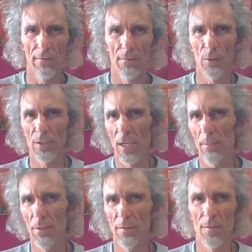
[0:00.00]
for
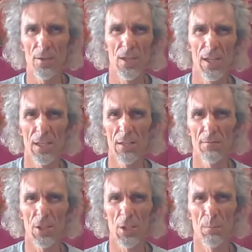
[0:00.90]
example, if it's the end of
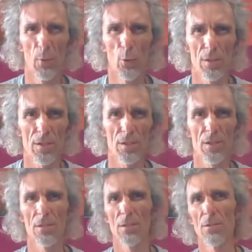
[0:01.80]
a sports season,